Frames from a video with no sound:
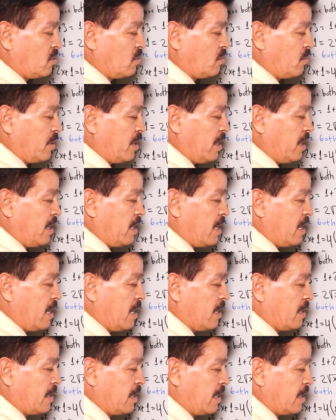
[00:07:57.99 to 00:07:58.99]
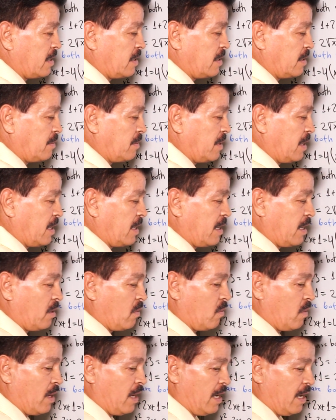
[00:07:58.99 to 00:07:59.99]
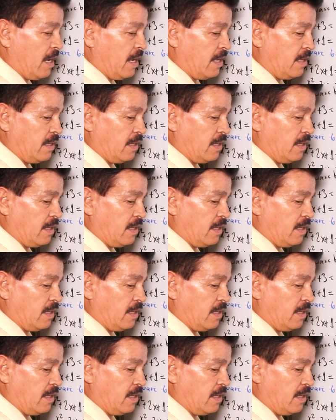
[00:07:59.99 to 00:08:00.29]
3 and x -1,